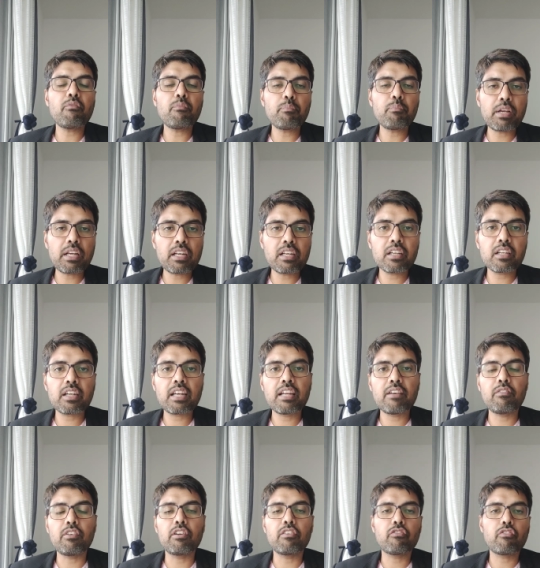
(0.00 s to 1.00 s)
beginner
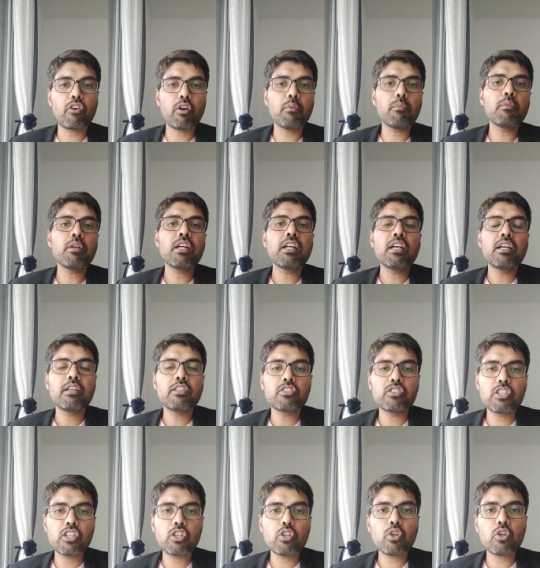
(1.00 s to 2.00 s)
level, from
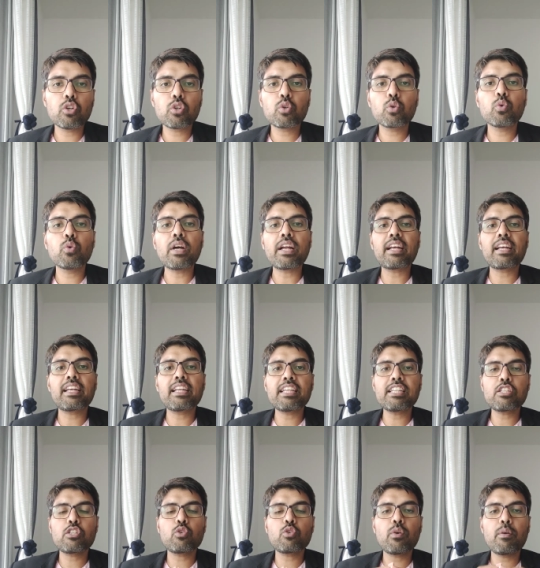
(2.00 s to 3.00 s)
zero to at
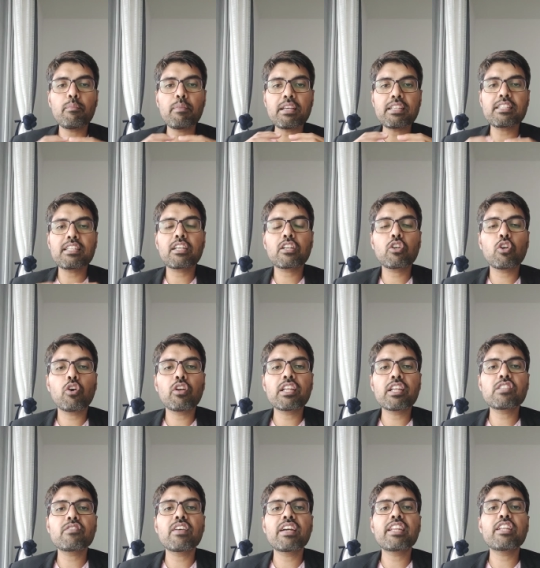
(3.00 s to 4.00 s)
least to a basic
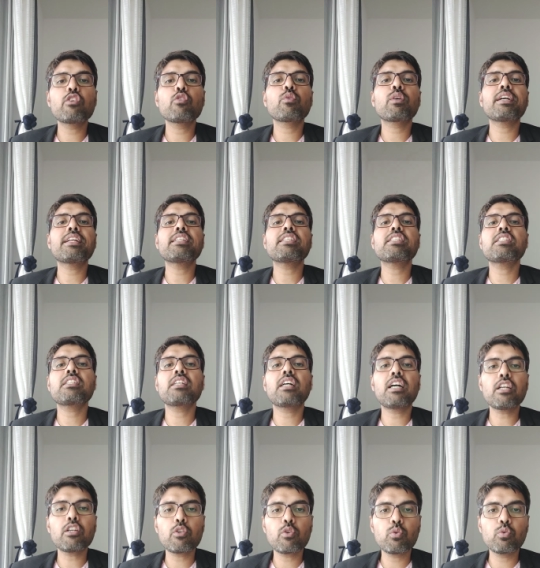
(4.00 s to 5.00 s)
knowledge, wherein you can
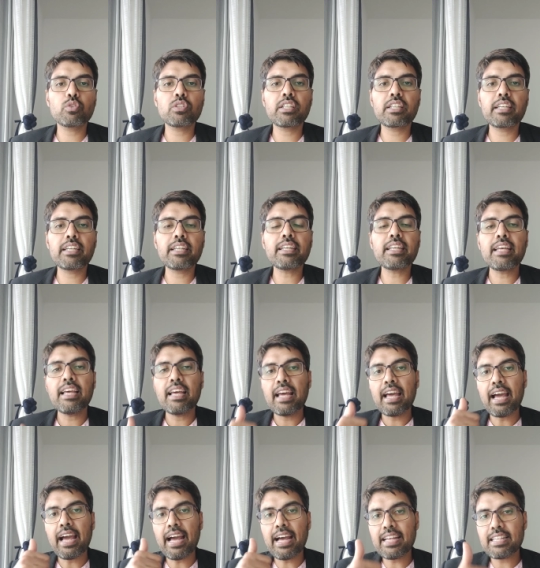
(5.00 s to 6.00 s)
start using it
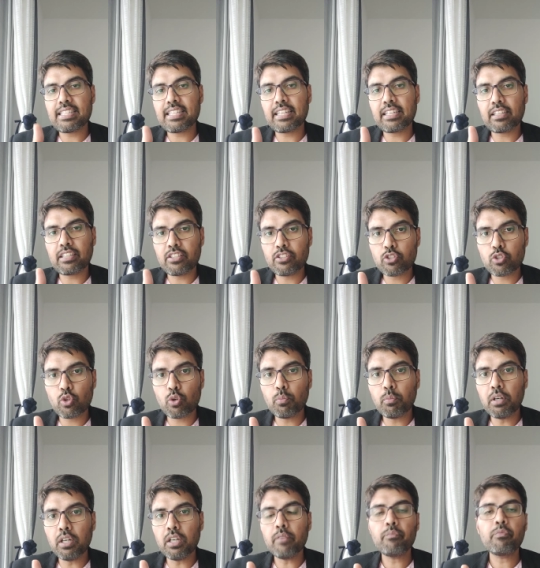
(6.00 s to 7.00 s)
as a
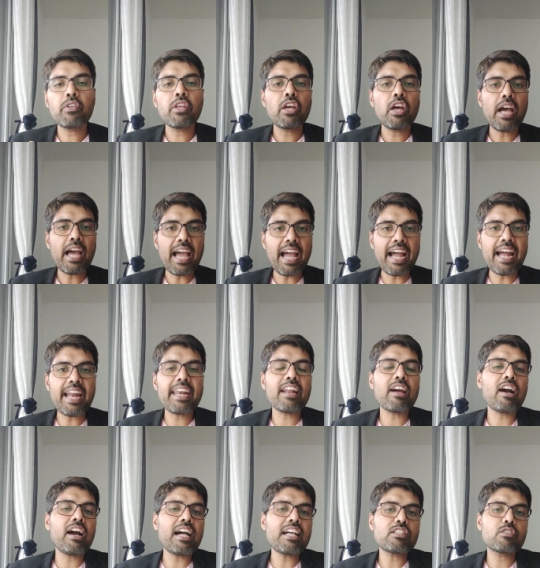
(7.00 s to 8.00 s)
consumer and
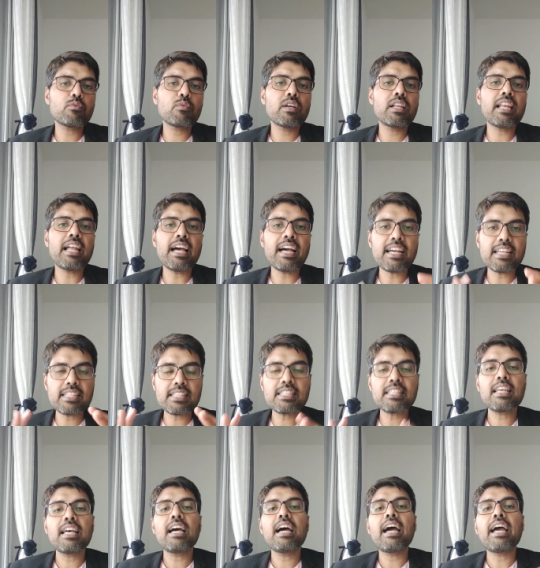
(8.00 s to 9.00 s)
as well as
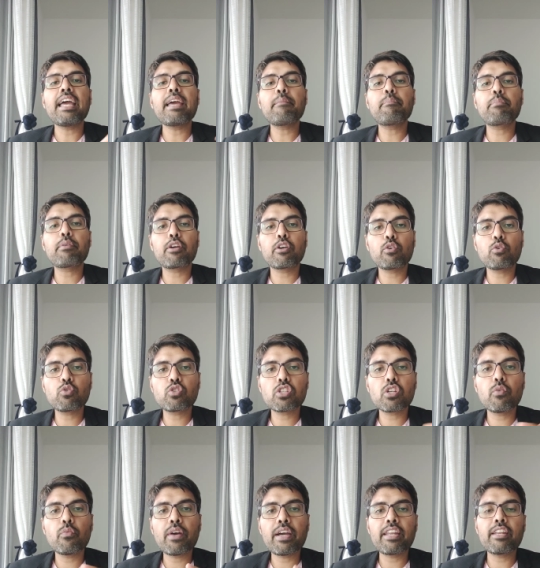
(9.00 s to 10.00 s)
a
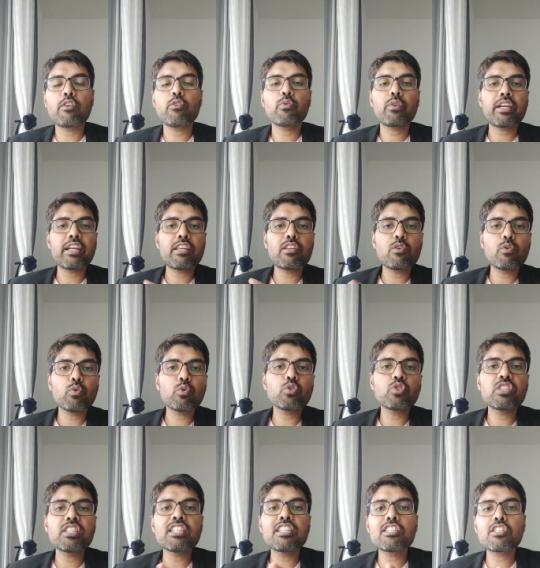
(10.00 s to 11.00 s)
producer, wherein you can
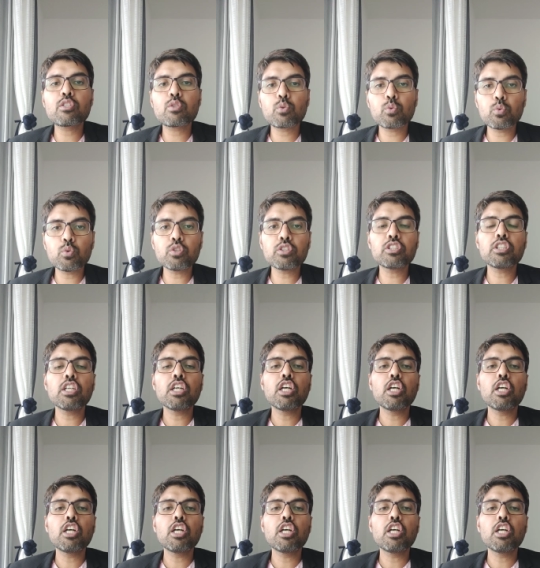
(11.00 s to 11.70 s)
use these tools